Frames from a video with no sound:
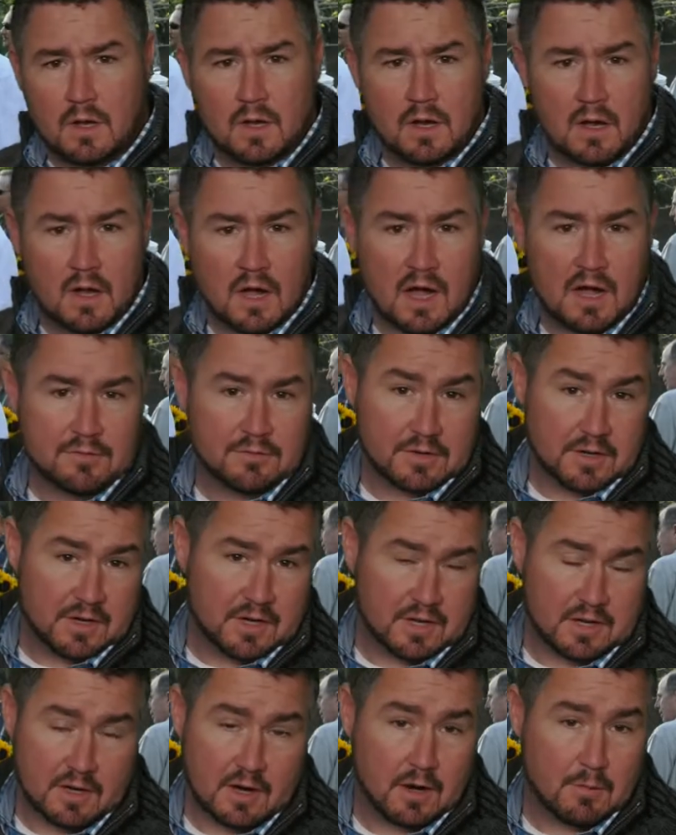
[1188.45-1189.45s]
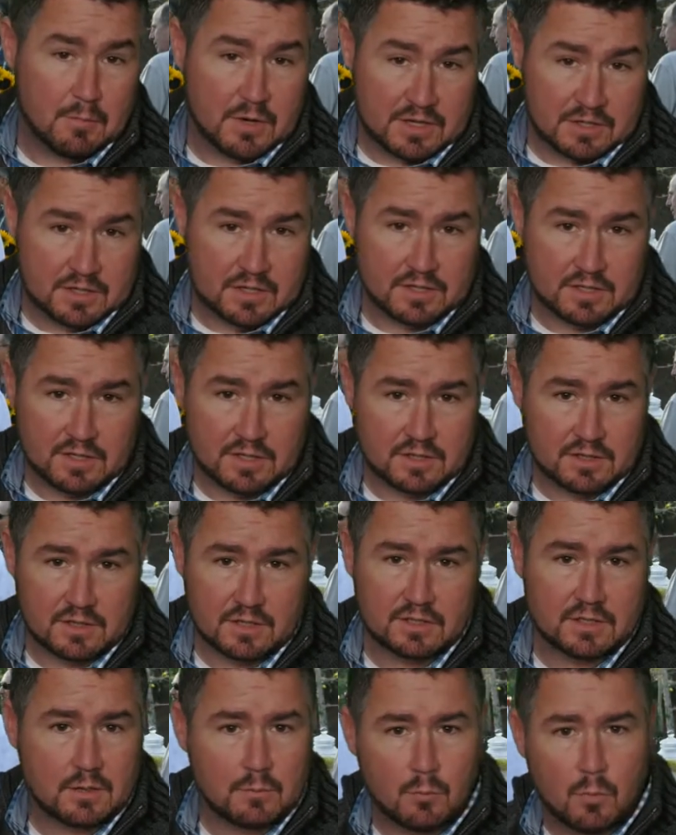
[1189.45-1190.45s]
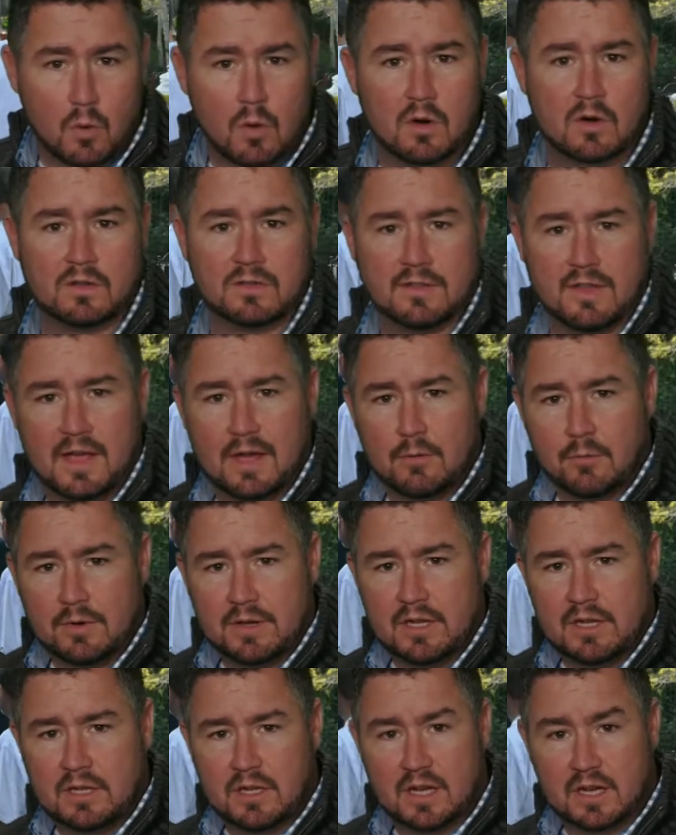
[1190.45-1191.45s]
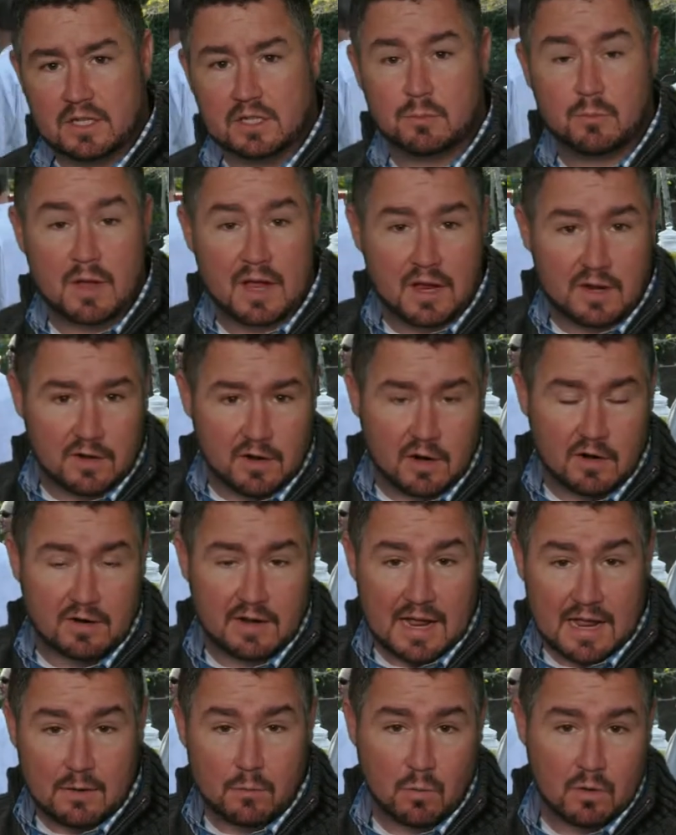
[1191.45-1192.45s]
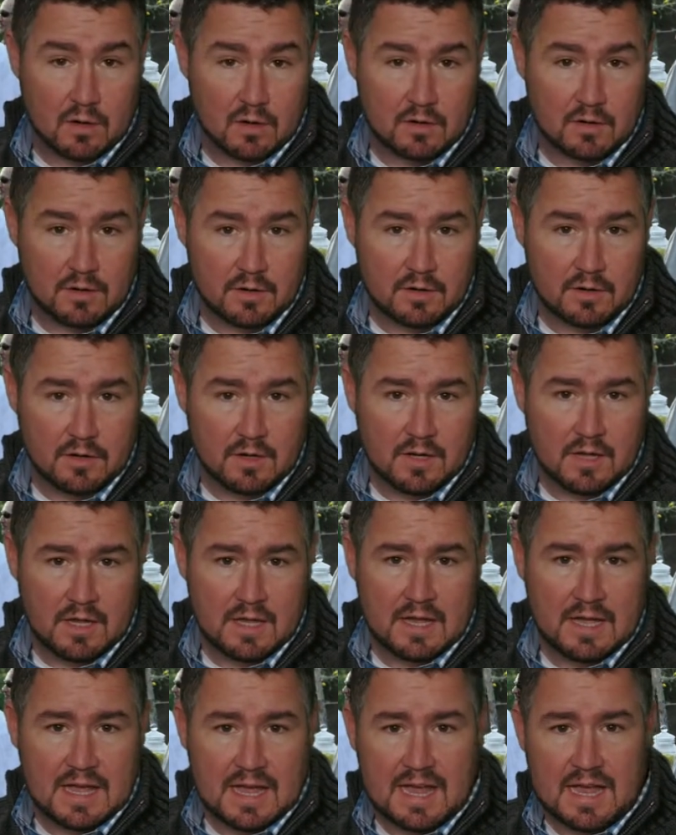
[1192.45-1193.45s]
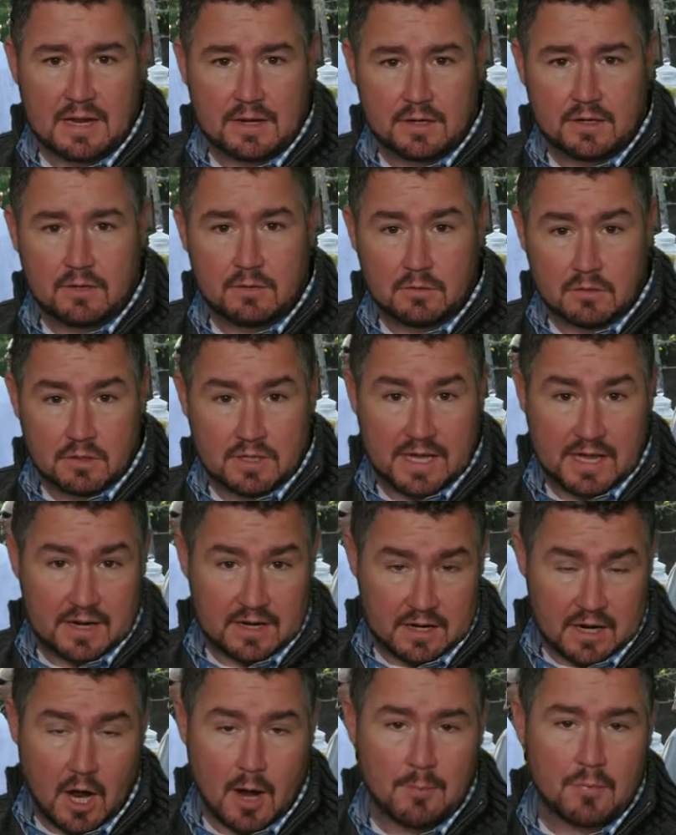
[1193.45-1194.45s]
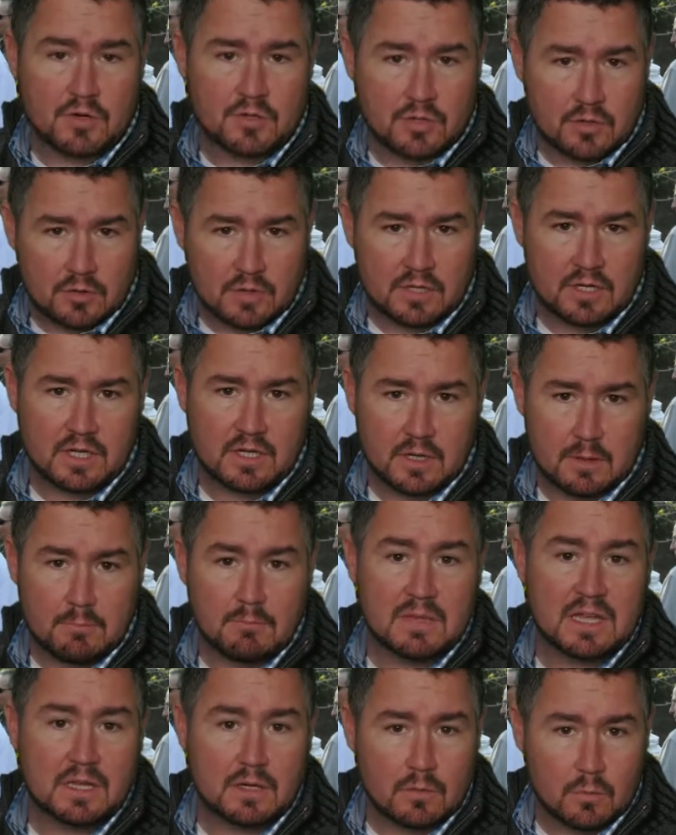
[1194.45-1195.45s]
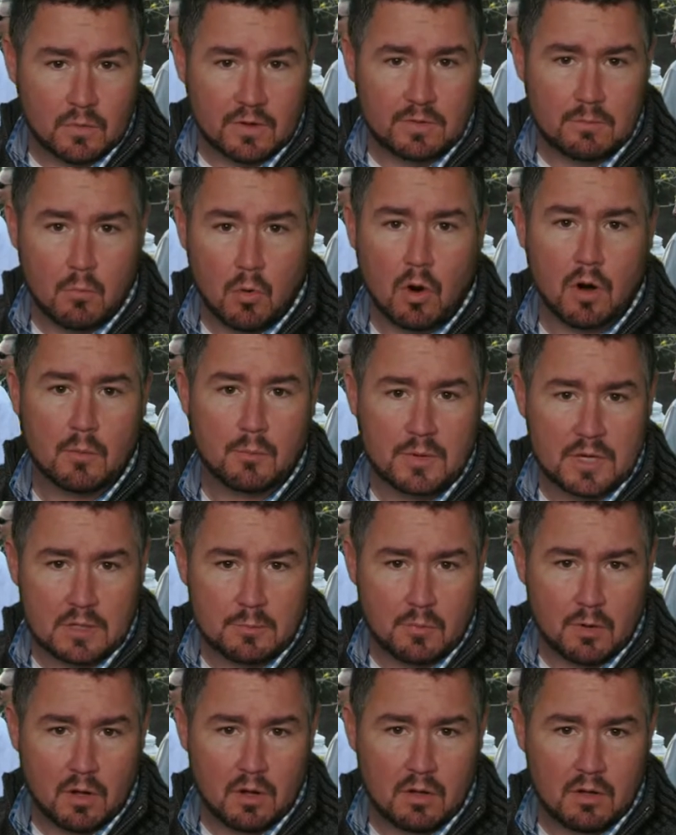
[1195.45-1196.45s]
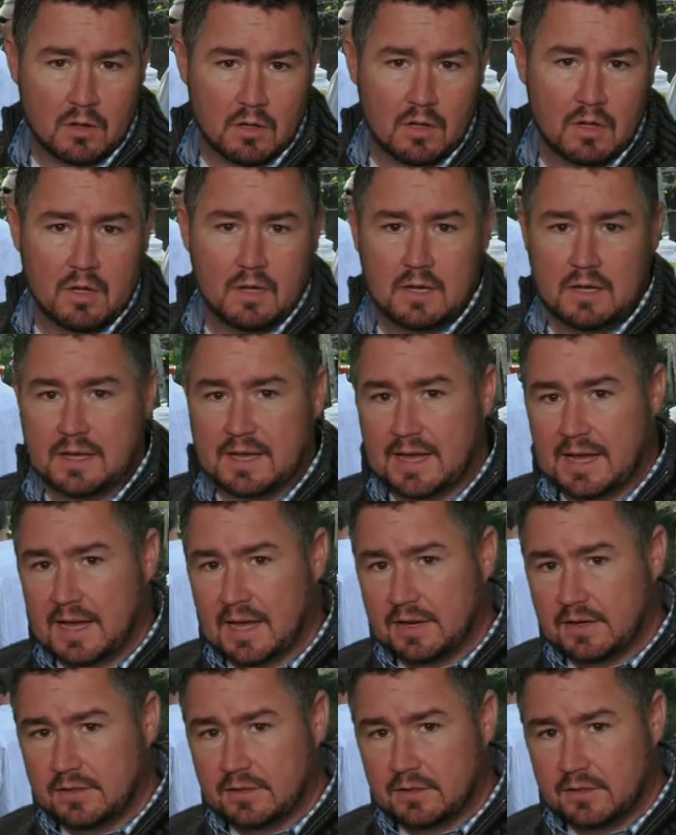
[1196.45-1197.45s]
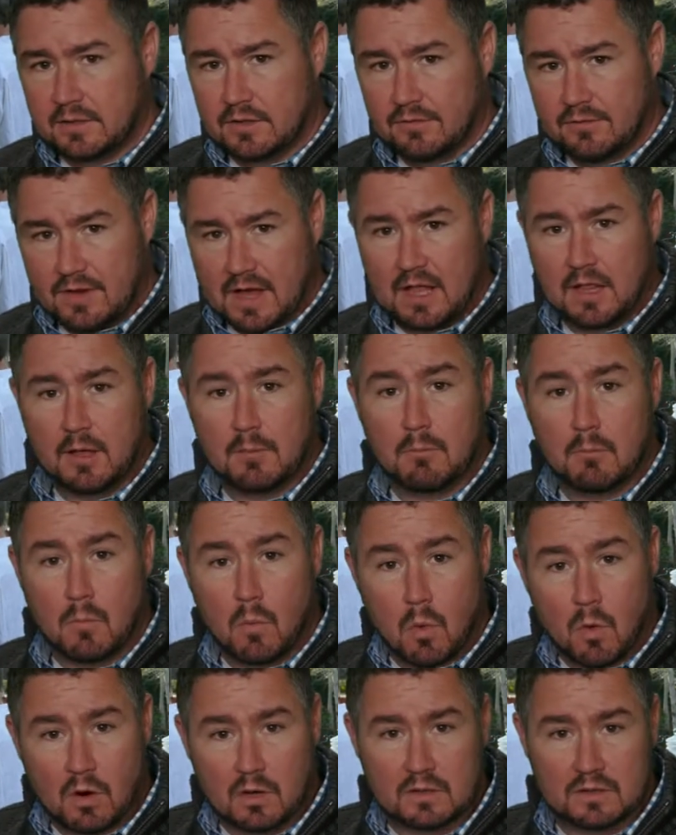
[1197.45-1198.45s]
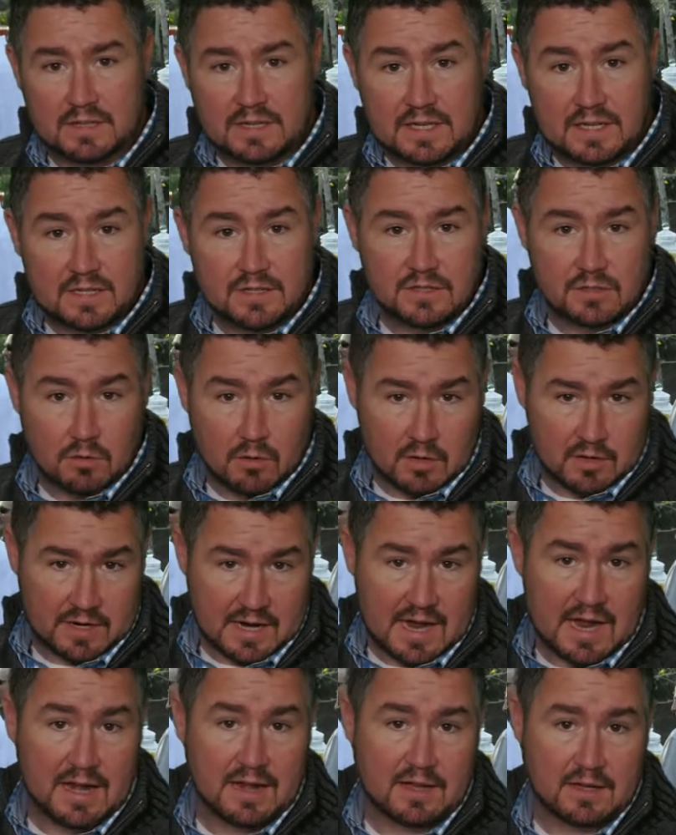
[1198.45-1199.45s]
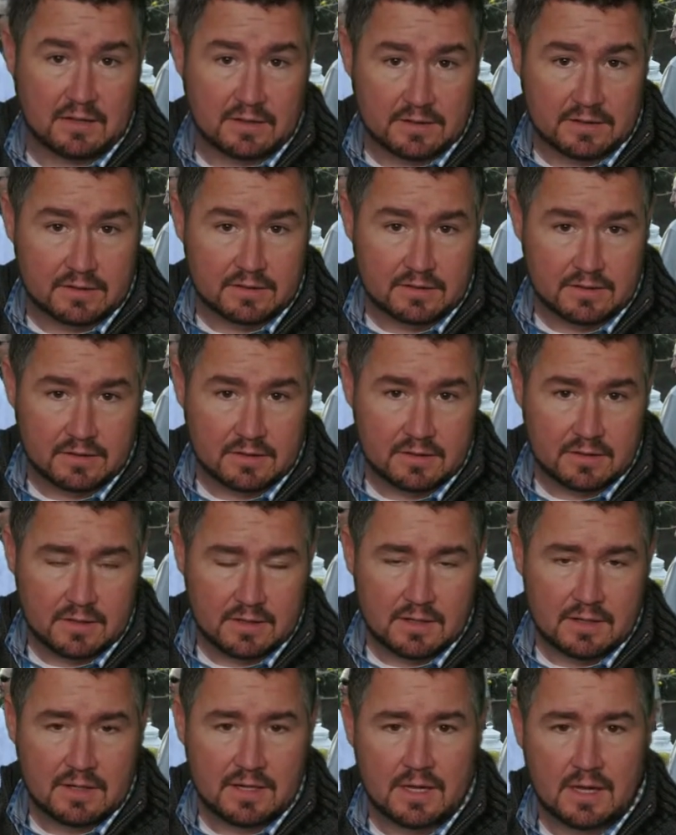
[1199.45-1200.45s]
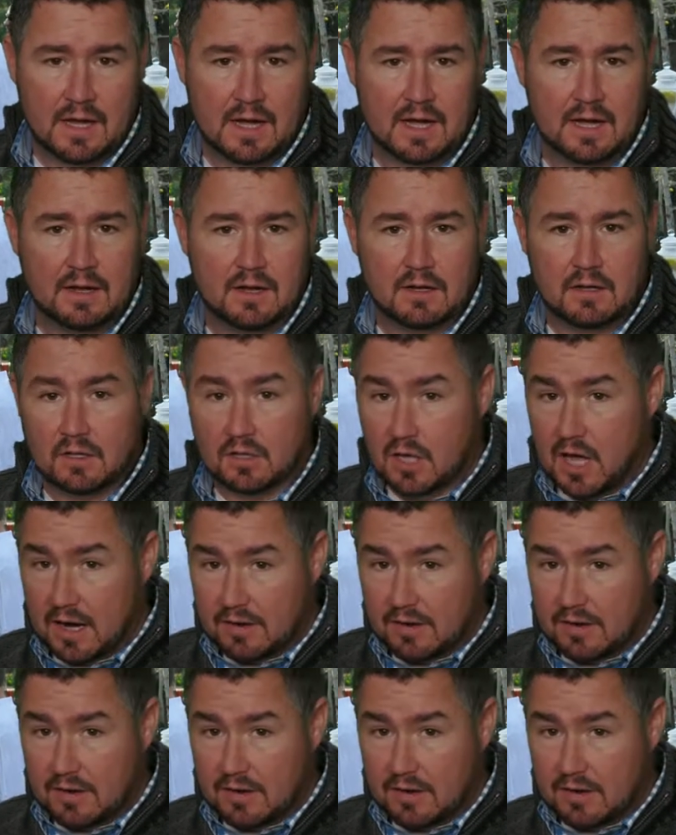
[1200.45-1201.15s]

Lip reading: Often in our businesses, it's important that we expand our network and get an opportunity to meet with more people and develop more leads organically. A lot